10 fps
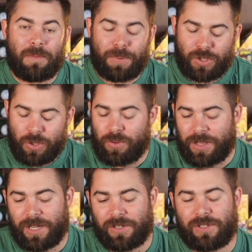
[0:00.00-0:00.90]
But two
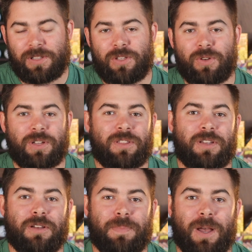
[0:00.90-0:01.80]
things that you can
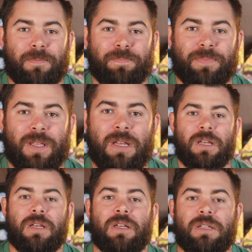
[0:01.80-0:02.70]
think about.
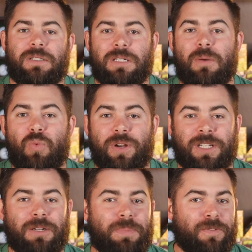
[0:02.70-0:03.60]
Someone
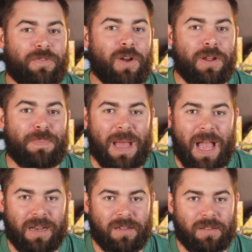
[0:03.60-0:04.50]
can be very
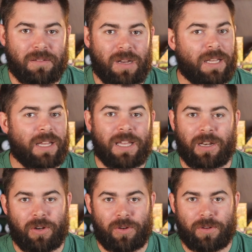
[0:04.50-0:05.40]
bad, like a
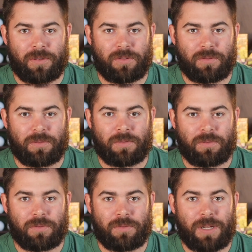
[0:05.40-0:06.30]
Hitler,
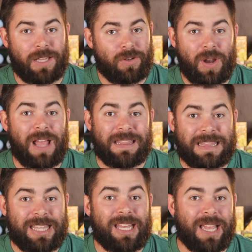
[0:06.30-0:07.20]
and they're not
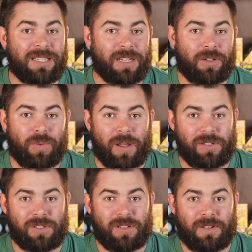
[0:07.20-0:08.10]
the
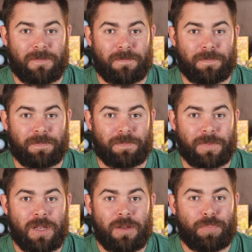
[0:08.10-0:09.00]
Antichrist.
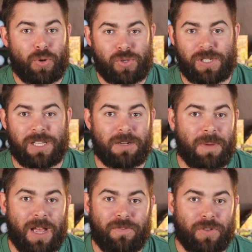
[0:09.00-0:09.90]
Personally, in
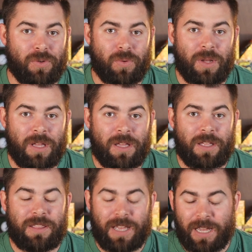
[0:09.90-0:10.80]
my view,
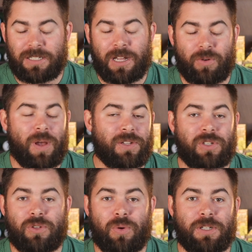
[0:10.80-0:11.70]
the Antichrist
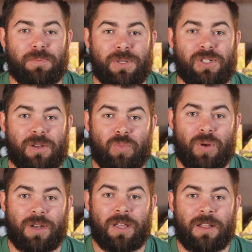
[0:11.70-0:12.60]
is going to be someone